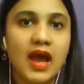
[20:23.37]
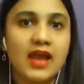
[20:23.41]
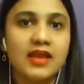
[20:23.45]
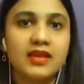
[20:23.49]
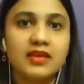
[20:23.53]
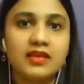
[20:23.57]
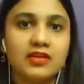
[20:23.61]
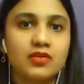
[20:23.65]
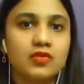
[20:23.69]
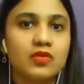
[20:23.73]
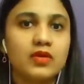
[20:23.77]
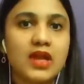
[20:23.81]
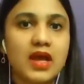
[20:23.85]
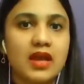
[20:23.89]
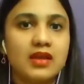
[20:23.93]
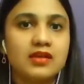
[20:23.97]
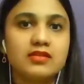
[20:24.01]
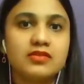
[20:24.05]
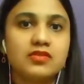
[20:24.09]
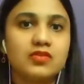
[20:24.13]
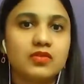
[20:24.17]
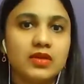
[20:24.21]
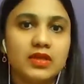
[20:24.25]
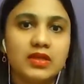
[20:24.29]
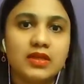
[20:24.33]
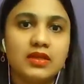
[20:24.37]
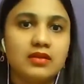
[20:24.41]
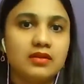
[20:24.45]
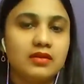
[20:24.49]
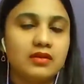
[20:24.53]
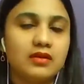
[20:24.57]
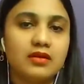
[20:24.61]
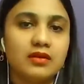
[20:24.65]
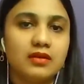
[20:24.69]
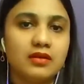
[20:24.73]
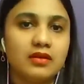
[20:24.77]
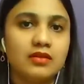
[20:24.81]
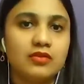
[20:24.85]
I cannot
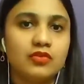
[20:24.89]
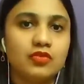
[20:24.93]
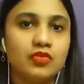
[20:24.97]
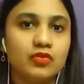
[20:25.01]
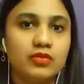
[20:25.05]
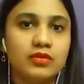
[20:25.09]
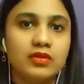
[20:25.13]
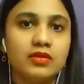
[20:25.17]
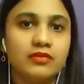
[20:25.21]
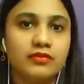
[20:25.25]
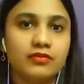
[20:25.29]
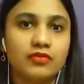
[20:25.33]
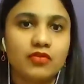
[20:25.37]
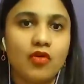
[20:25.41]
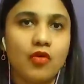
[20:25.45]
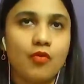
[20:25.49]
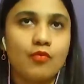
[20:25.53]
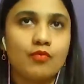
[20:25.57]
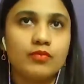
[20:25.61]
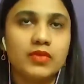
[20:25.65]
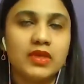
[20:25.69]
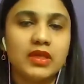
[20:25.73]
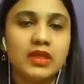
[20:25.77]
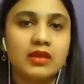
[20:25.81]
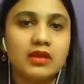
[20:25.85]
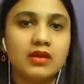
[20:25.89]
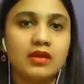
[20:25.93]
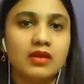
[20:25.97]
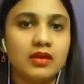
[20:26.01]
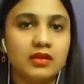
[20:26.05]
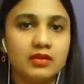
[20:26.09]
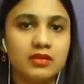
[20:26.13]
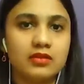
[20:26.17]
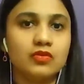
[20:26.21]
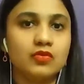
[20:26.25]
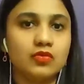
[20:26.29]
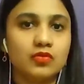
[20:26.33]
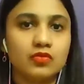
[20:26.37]
isolate Jyotish from being a
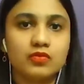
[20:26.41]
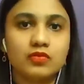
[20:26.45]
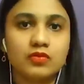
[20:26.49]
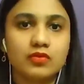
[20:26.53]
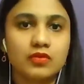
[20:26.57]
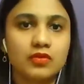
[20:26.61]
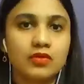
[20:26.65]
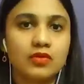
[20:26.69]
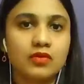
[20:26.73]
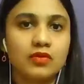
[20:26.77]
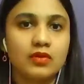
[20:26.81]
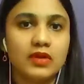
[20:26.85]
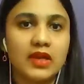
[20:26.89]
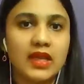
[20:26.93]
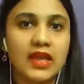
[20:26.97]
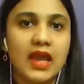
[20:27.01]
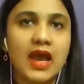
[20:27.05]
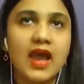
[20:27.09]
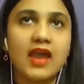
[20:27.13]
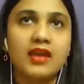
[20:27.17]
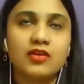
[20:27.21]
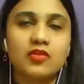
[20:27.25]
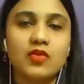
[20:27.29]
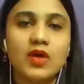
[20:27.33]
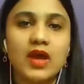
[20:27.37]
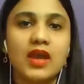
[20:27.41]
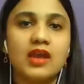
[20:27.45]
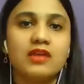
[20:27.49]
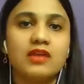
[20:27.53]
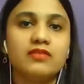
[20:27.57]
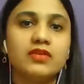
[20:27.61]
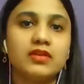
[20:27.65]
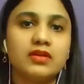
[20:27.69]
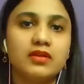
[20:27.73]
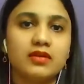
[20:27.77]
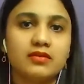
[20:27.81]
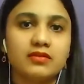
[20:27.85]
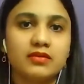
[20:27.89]
Hindu. Like I know I
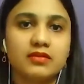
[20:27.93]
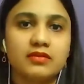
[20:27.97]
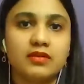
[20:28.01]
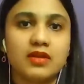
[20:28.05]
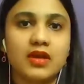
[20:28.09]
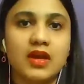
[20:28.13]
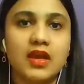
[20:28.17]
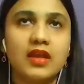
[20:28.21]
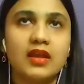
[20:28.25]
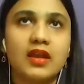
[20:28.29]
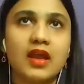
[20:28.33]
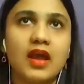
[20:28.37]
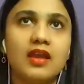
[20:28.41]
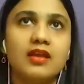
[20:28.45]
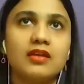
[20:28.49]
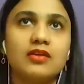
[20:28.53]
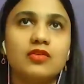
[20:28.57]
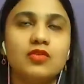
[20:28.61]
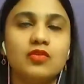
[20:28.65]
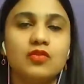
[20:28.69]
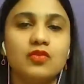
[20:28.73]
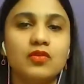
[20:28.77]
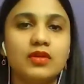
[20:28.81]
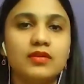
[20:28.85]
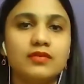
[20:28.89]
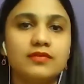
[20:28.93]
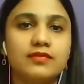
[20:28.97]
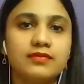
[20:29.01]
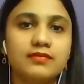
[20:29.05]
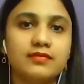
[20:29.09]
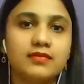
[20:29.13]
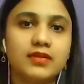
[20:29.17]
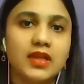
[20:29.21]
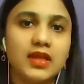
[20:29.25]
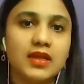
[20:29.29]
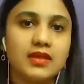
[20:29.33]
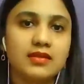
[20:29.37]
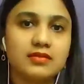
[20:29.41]
have a nakshatra, and I know
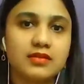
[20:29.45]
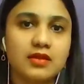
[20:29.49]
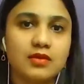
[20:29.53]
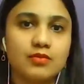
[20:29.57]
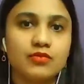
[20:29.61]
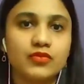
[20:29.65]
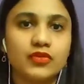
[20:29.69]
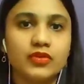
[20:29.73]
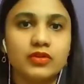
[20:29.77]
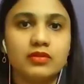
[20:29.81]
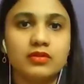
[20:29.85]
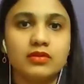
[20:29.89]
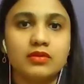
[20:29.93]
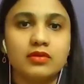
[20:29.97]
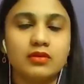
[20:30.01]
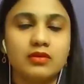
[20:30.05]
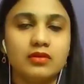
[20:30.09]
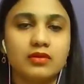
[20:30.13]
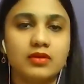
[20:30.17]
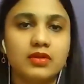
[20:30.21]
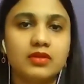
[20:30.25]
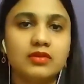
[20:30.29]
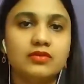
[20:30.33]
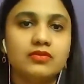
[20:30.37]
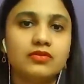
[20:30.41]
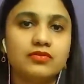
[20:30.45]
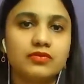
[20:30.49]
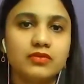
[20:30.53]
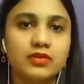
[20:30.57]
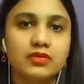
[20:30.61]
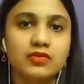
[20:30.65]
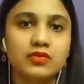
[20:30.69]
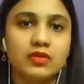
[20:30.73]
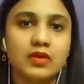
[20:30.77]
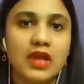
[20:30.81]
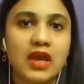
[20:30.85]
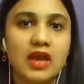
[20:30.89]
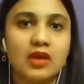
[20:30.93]
if like some religious
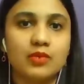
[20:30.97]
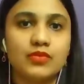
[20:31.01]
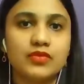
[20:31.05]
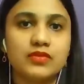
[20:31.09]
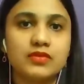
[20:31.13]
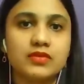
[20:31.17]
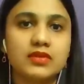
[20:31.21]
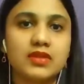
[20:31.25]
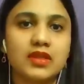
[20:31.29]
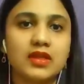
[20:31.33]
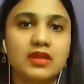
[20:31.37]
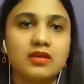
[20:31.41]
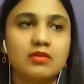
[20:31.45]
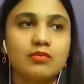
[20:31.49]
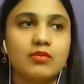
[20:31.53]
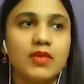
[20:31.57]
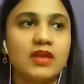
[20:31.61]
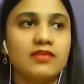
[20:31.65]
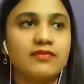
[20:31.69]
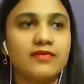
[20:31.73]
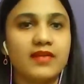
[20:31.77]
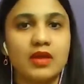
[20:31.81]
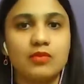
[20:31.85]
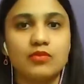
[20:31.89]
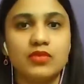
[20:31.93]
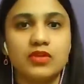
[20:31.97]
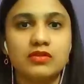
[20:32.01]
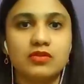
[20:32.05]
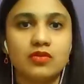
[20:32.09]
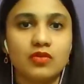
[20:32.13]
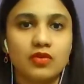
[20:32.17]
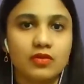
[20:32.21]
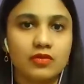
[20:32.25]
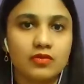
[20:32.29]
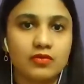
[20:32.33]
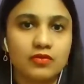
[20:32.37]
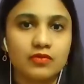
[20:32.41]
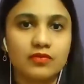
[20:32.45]
ritual happens, then my family is
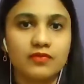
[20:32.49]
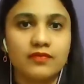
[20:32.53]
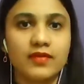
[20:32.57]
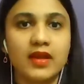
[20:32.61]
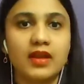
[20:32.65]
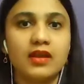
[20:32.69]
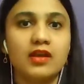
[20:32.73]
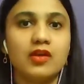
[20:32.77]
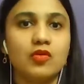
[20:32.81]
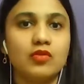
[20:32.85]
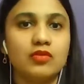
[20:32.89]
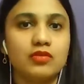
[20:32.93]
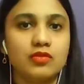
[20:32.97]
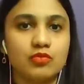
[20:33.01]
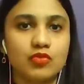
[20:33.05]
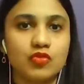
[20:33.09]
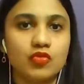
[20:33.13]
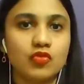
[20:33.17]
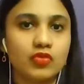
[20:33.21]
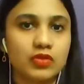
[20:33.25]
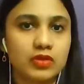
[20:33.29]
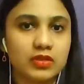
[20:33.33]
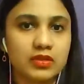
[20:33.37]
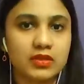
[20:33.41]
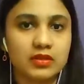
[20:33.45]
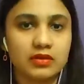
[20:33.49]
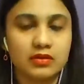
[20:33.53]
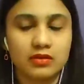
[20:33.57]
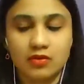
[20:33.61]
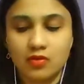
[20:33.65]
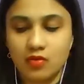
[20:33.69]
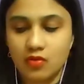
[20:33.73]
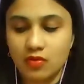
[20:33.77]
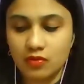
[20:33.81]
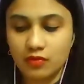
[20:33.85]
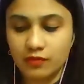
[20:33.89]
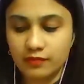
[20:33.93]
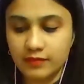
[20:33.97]
going to find out a muhurat
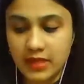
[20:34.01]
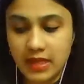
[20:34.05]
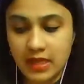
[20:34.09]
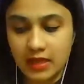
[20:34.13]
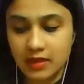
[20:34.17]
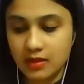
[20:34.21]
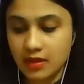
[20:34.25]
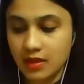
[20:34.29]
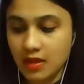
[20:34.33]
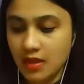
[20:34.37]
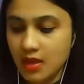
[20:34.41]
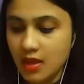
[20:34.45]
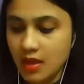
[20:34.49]
and all of that.